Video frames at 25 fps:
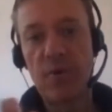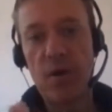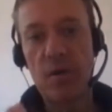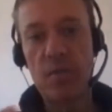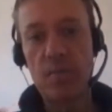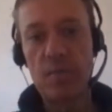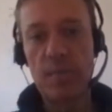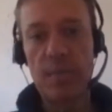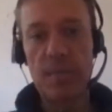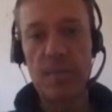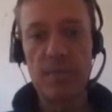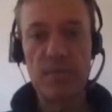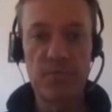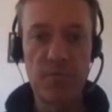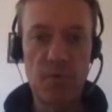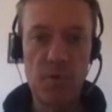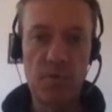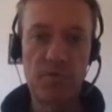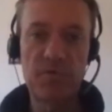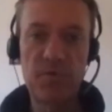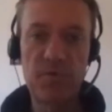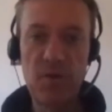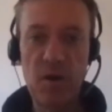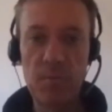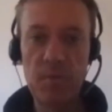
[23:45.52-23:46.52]
From
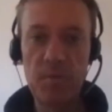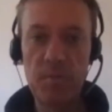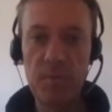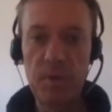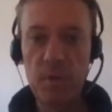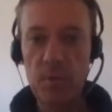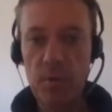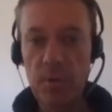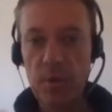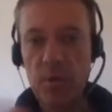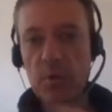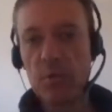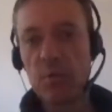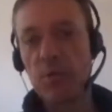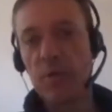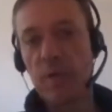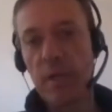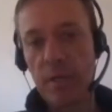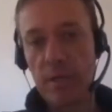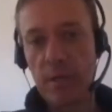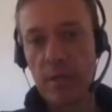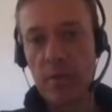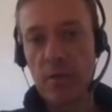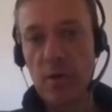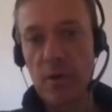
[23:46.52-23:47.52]
them, you know,
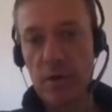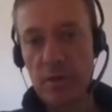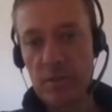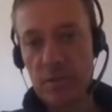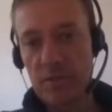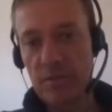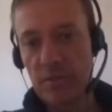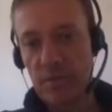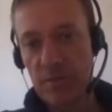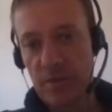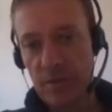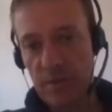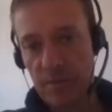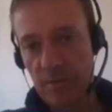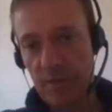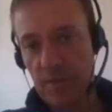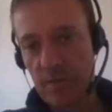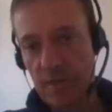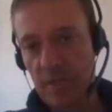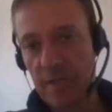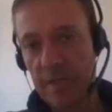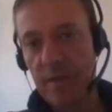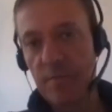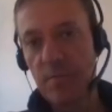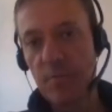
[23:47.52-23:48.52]
including the cost of the
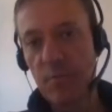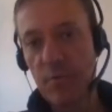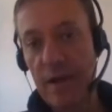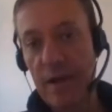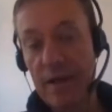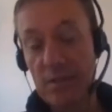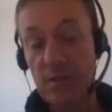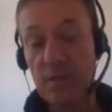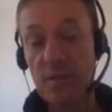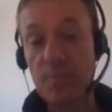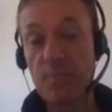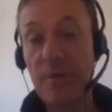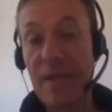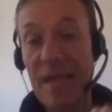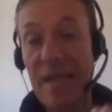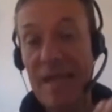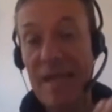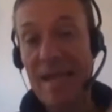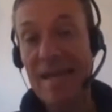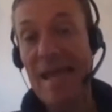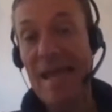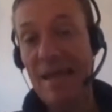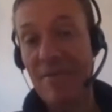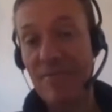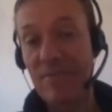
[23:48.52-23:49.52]
click price of the
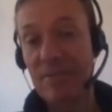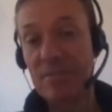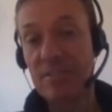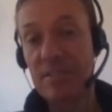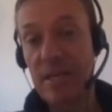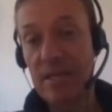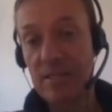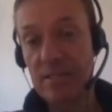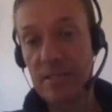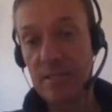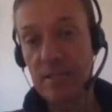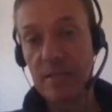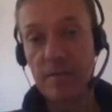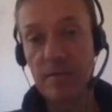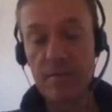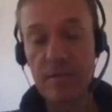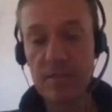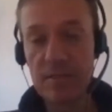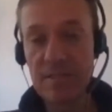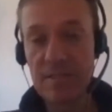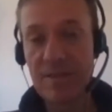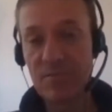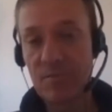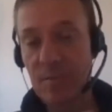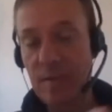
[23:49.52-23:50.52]
paid advertising. It
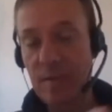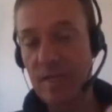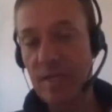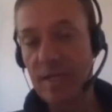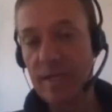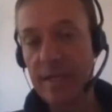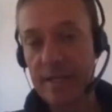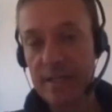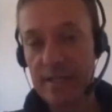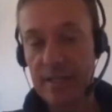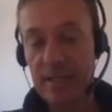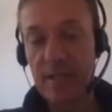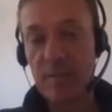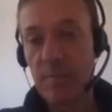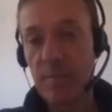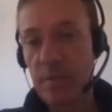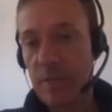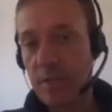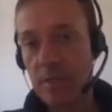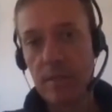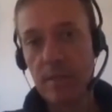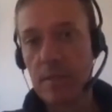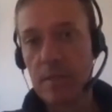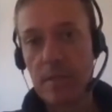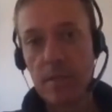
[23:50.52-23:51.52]
doesn't have to be clicks. It can
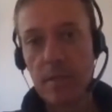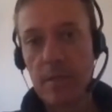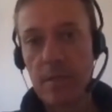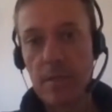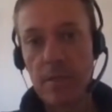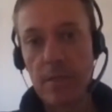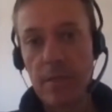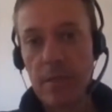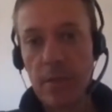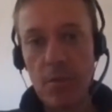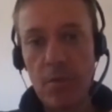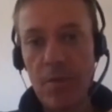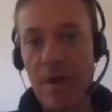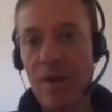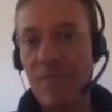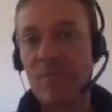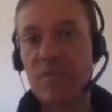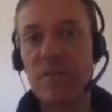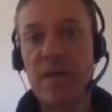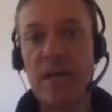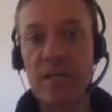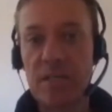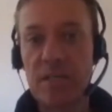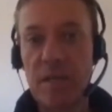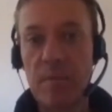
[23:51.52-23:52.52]
be, you know,
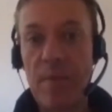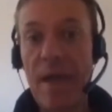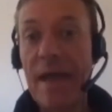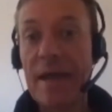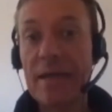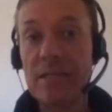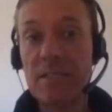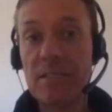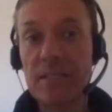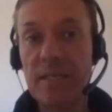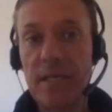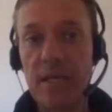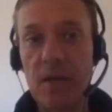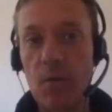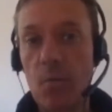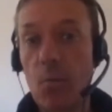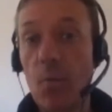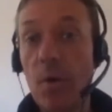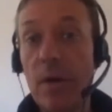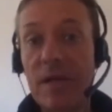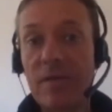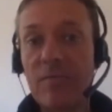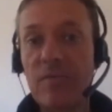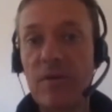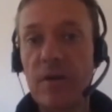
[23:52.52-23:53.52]
advertising in a magazine or
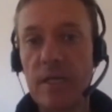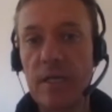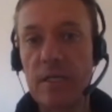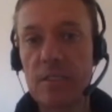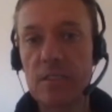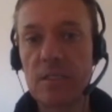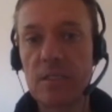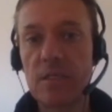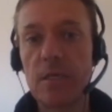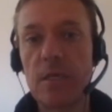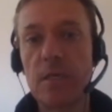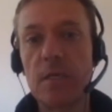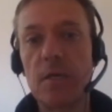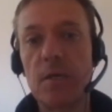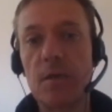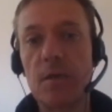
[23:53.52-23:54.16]
whatever it is.